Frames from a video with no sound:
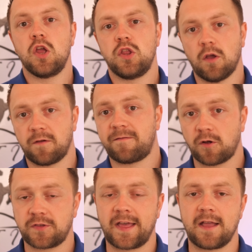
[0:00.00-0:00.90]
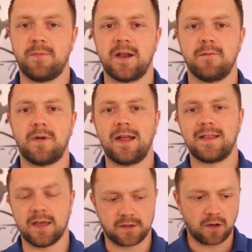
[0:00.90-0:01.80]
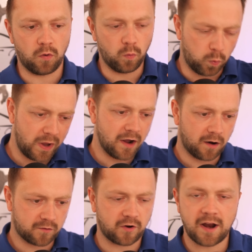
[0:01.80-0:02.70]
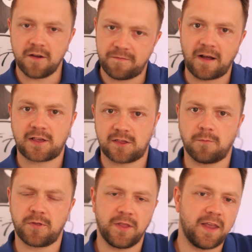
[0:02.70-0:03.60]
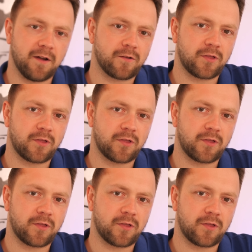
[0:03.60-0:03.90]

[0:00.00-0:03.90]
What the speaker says: Now, the first thing to bear in mind is we are trying to fix something here